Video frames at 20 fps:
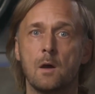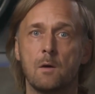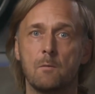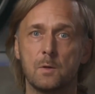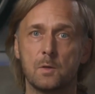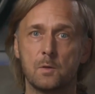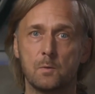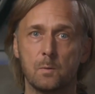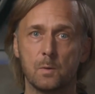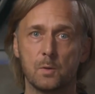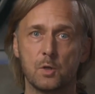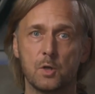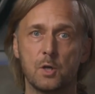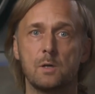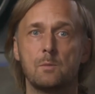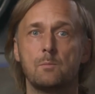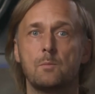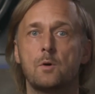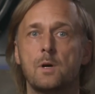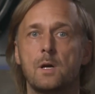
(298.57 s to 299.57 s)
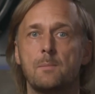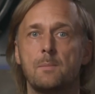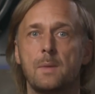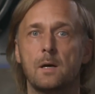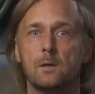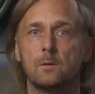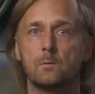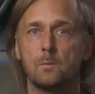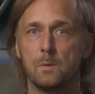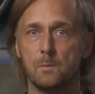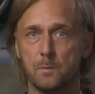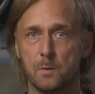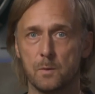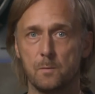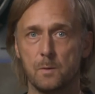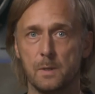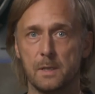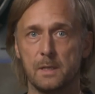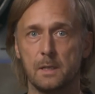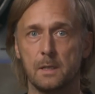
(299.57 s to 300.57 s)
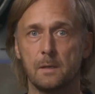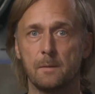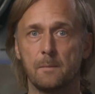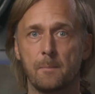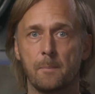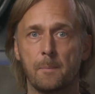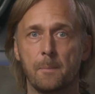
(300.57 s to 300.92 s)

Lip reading: which we'll share more about when we're ready.